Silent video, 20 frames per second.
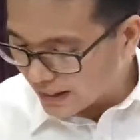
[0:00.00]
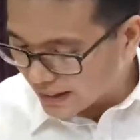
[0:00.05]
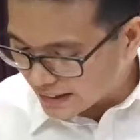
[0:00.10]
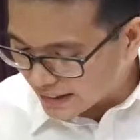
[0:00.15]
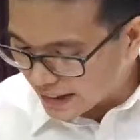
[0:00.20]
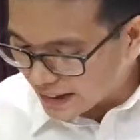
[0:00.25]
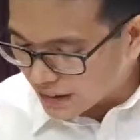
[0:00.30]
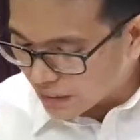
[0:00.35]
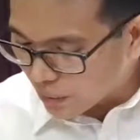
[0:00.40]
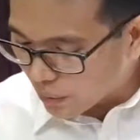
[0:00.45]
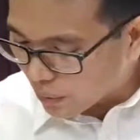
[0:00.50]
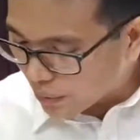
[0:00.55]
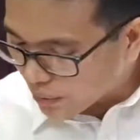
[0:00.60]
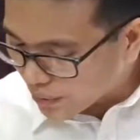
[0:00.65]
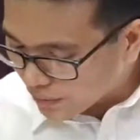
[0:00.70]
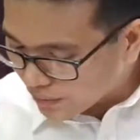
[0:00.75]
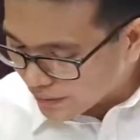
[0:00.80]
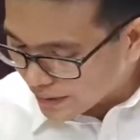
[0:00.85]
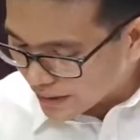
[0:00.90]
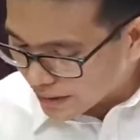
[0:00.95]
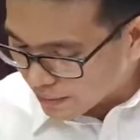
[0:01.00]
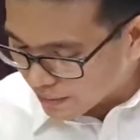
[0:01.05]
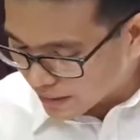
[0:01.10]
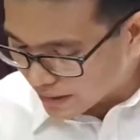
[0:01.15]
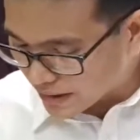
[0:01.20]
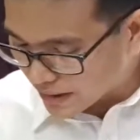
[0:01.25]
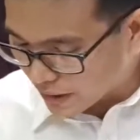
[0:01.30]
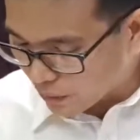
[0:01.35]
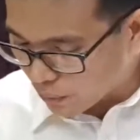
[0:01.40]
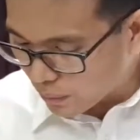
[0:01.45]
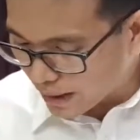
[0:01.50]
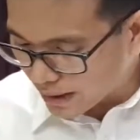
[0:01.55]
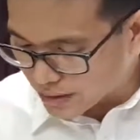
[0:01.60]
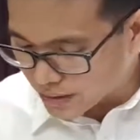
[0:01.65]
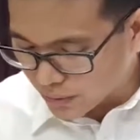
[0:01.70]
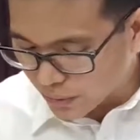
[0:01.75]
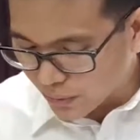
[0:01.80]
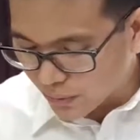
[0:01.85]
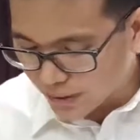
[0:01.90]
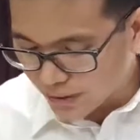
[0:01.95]
Yea, all of them shall
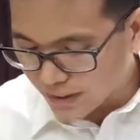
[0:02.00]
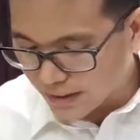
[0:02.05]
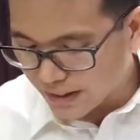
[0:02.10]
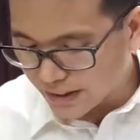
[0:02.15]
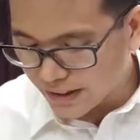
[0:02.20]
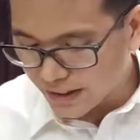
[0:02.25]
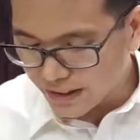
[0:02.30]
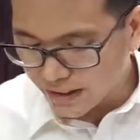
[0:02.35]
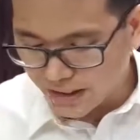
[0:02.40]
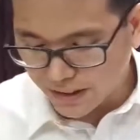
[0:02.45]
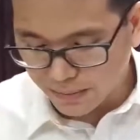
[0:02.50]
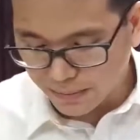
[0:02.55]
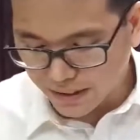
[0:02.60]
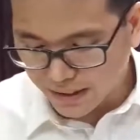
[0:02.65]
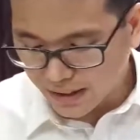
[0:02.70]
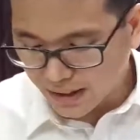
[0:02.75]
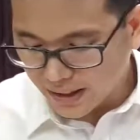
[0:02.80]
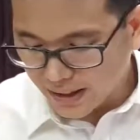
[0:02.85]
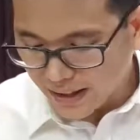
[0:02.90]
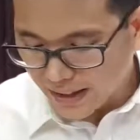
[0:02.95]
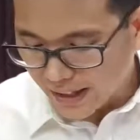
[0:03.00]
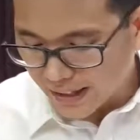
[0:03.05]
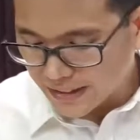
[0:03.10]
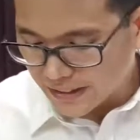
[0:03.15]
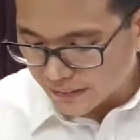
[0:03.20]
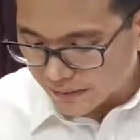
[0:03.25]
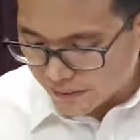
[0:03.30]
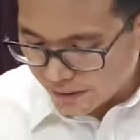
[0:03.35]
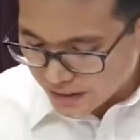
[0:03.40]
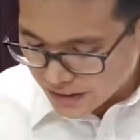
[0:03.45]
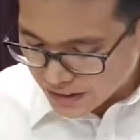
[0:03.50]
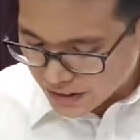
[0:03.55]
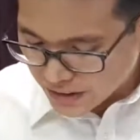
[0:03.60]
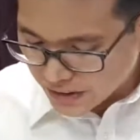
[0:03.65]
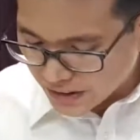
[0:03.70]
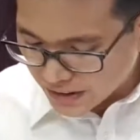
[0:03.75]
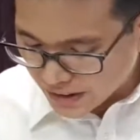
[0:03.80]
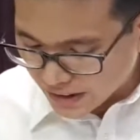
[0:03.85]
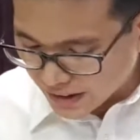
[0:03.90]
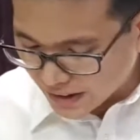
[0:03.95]
wax old like a garment. As a
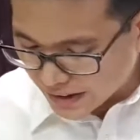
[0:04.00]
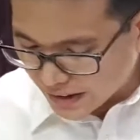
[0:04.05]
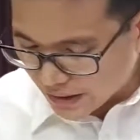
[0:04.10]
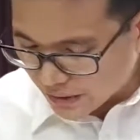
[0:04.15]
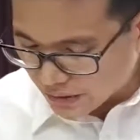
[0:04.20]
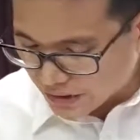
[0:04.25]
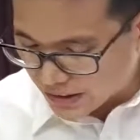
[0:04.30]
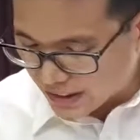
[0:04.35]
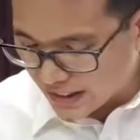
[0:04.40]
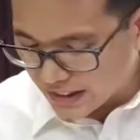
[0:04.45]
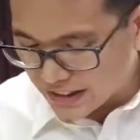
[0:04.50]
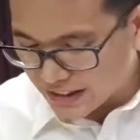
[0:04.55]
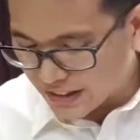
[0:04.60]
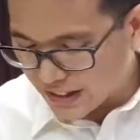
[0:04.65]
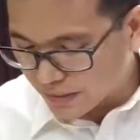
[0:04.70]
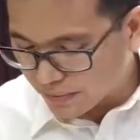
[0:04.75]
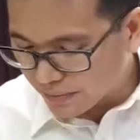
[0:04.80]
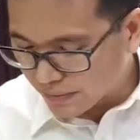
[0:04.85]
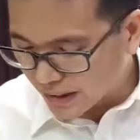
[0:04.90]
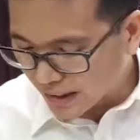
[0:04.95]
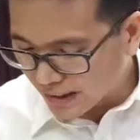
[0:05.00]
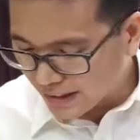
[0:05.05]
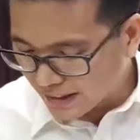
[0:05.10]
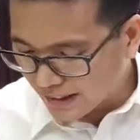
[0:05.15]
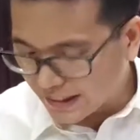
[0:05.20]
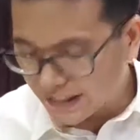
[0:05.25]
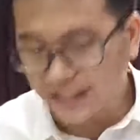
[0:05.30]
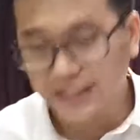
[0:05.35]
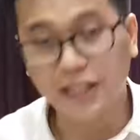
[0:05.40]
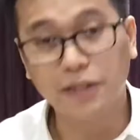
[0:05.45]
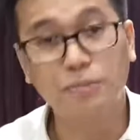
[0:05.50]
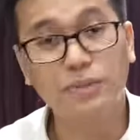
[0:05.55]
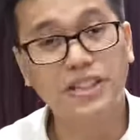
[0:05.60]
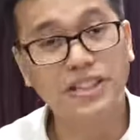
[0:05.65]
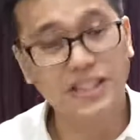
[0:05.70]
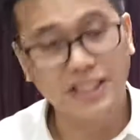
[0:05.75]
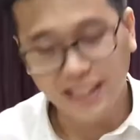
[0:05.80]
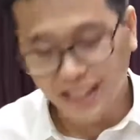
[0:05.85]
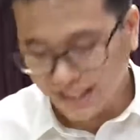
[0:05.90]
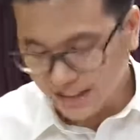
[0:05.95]
vesture shalt thou change them, and they shall be
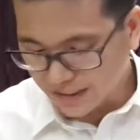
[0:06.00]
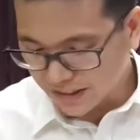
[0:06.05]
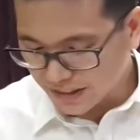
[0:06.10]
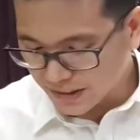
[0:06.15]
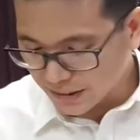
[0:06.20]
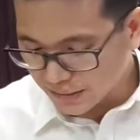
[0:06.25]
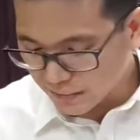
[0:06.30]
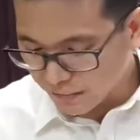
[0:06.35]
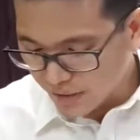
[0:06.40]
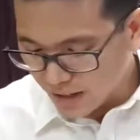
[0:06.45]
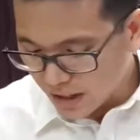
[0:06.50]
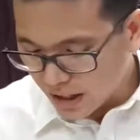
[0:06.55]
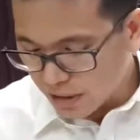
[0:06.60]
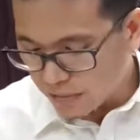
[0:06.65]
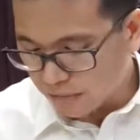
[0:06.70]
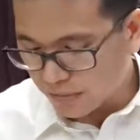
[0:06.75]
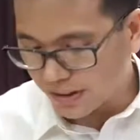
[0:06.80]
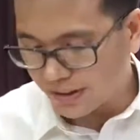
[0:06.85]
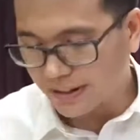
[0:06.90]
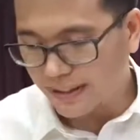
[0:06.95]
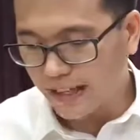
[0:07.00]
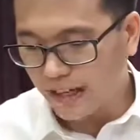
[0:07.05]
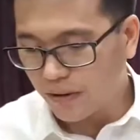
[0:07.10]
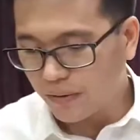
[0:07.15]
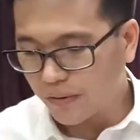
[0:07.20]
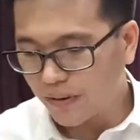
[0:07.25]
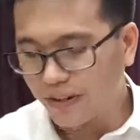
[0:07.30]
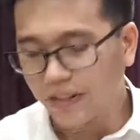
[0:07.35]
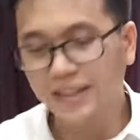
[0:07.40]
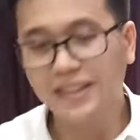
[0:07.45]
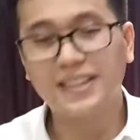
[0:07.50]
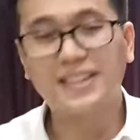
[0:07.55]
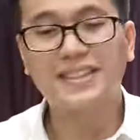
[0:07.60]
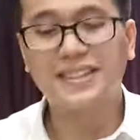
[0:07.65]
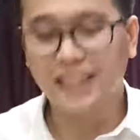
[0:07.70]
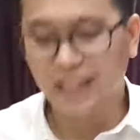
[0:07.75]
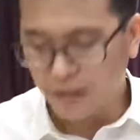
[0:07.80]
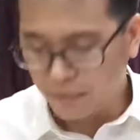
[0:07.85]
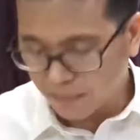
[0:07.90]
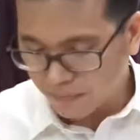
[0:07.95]
changed. But thou art the
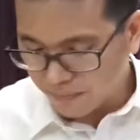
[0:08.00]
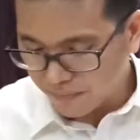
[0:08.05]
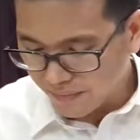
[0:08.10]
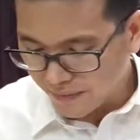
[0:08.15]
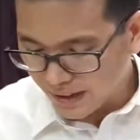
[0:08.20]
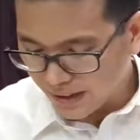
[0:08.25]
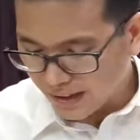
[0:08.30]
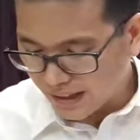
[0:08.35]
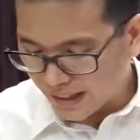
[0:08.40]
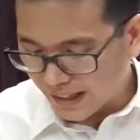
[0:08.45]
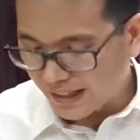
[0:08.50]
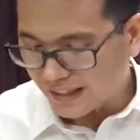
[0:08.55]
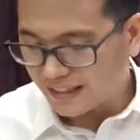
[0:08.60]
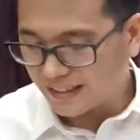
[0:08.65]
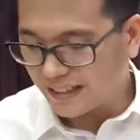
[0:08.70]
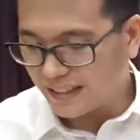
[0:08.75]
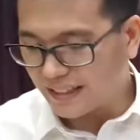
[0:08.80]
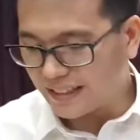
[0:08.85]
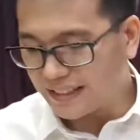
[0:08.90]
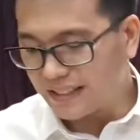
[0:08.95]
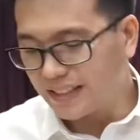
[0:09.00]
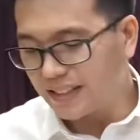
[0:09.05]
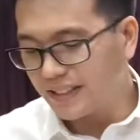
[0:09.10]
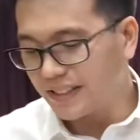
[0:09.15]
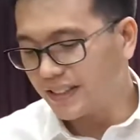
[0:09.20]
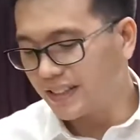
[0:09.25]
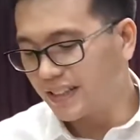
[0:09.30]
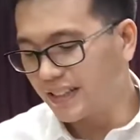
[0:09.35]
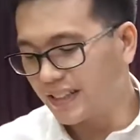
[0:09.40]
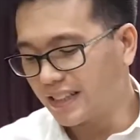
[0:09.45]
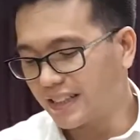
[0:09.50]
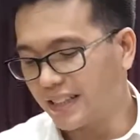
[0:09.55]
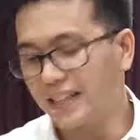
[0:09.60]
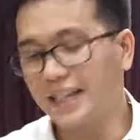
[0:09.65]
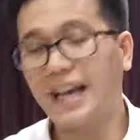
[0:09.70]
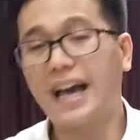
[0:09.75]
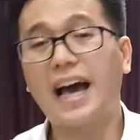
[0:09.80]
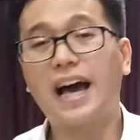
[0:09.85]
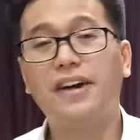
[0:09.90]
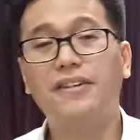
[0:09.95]
same, and thy years shall
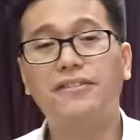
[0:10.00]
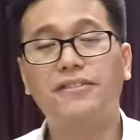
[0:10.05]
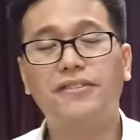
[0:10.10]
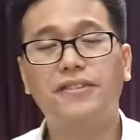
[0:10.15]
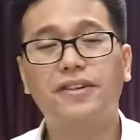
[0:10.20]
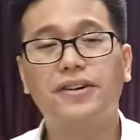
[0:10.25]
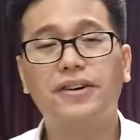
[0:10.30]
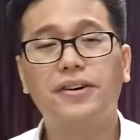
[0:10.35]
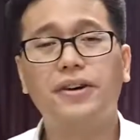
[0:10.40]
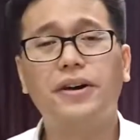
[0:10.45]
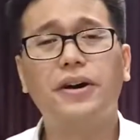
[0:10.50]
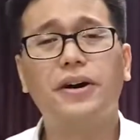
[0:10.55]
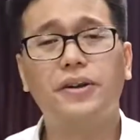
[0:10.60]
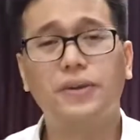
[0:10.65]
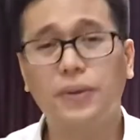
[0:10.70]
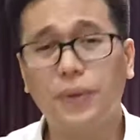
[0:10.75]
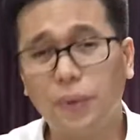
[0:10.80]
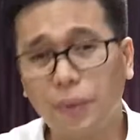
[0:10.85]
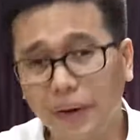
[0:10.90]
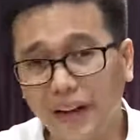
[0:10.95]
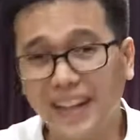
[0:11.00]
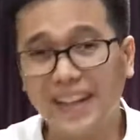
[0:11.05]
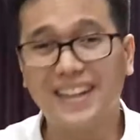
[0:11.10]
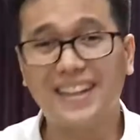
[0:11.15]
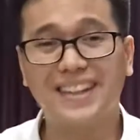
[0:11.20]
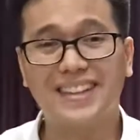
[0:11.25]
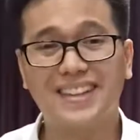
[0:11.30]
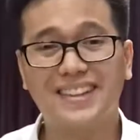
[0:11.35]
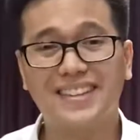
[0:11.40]
have no end.